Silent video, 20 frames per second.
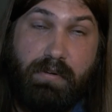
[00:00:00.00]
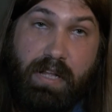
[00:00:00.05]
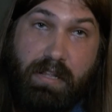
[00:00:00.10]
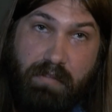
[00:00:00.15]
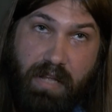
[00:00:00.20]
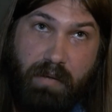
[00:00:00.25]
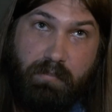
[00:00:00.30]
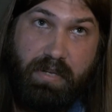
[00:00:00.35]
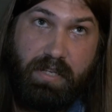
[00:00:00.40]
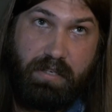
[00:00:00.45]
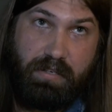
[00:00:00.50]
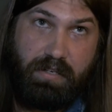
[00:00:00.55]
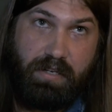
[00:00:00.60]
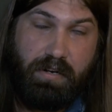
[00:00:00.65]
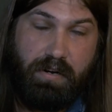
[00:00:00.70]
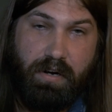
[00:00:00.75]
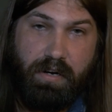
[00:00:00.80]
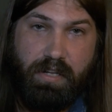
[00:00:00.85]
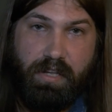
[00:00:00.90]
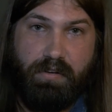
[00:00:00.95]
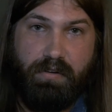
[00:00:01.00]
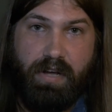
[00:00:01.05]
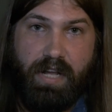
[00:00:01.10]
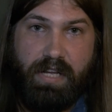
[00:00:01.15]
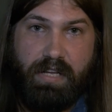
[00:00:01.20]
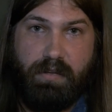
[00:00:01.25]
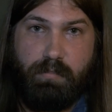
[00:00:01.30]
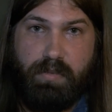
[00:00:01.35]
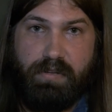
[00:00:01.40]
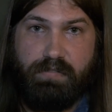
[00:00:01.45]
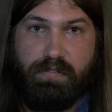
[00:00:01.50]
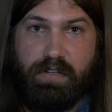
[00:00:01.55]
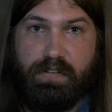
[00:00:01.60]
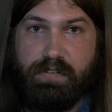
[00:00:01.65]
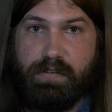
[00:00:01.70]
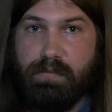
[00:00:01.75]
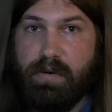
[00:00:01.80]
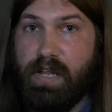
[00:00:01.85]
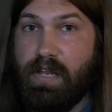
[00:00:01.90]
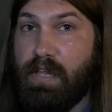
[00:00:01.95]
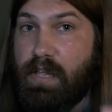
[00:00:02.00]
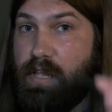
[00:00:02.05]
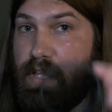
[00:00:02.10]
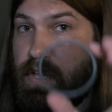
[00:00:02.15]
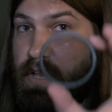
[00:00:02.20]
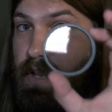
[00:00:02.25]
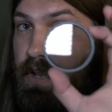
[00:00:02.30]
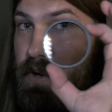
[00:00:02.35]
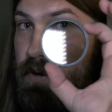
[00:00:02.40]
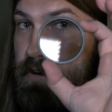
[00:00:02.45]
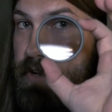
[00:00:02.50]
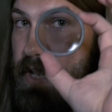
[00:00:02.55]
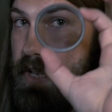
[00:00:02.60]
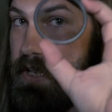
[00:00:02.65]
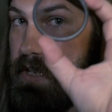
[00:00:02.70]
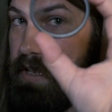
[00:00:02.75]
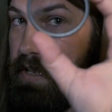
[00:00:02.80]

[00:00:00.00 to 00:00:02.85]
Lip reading: Well, I mean, you could argue I could be fuzzy red. Okay.